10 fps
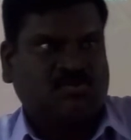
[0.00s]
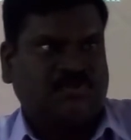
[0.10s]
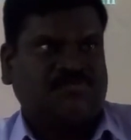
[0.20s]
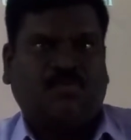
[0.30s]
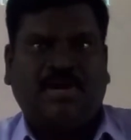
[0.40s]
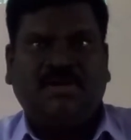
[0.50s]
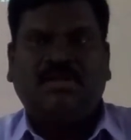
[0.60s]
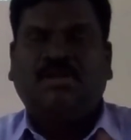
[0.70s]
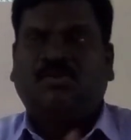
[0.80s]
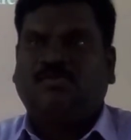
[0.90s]
2001,
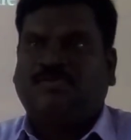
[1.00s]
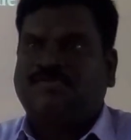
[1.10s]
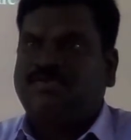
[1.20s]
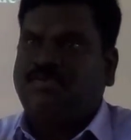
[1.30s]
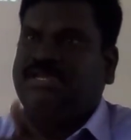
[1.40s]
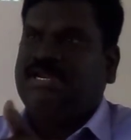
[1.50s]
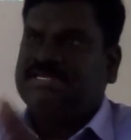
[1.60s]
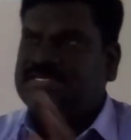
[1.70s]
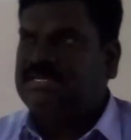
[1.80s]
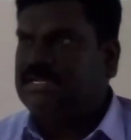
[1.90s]
2002 he
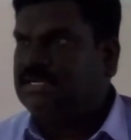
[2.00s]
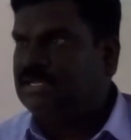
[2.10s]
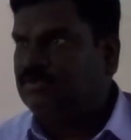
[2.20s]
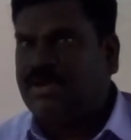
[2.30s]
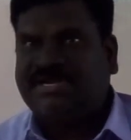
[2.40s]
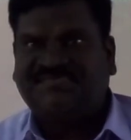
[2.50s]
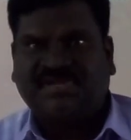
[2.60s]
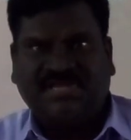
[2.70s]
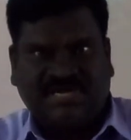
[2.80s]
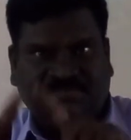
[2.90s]
released the earthquake tips
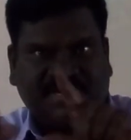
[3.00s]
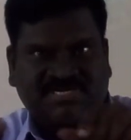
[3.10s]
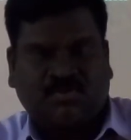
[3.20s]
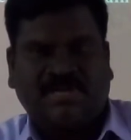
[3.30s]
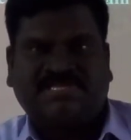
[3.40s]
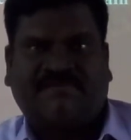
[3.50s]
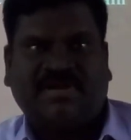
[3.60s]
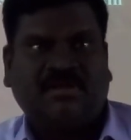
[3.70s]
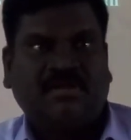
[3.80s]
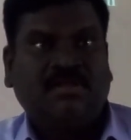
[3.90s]
and then he mentioned only
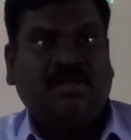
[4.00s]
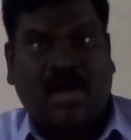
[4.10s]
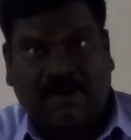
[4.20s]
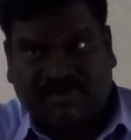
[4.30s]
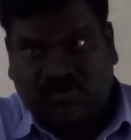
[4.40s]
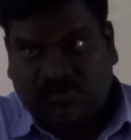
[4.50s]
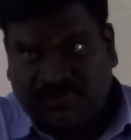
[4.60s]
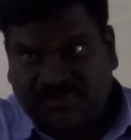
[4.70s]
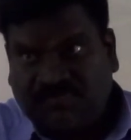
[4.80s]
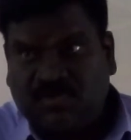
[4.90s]
7. After
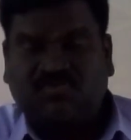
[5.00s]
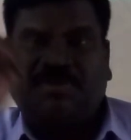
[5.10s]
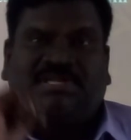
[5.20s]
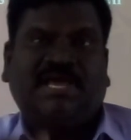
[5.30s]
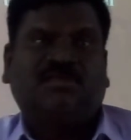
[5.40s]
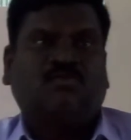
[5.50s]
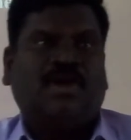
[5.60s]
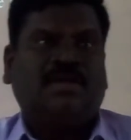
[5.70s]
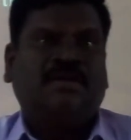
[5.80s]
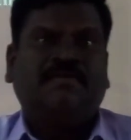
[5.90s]
2004 Sumatra
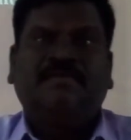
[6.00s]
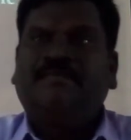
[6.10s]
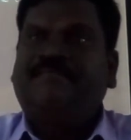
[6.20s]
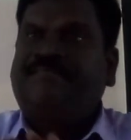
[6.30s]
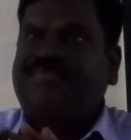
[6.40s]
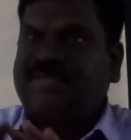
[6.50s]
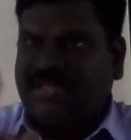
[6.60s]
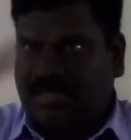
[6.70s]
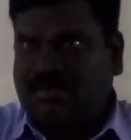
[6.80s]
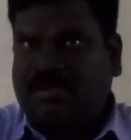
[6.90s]
earthquake,
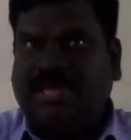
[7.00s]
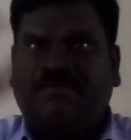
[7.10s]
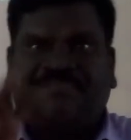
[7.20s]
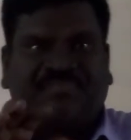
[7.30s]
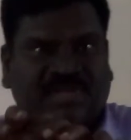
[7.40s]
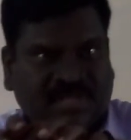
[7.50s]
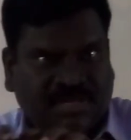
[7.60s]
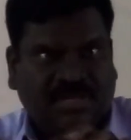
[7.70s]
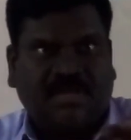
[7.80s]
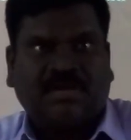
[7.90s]
okay,
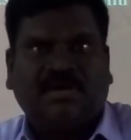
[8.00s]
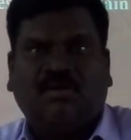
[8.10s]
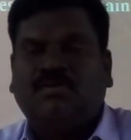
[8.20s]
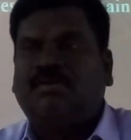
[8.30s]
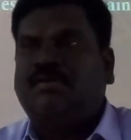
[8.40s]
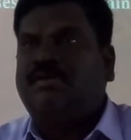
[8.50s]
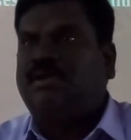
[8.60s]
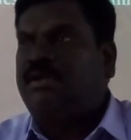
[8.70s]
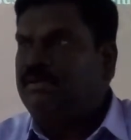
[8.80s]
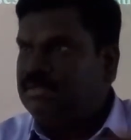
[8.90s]
now
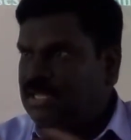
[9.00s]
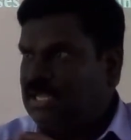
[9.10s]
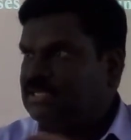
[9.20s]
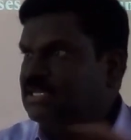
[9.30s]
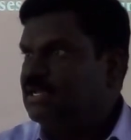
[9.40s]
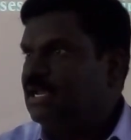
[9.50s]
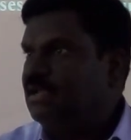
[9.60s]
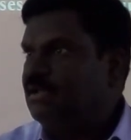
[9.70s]
the earthquake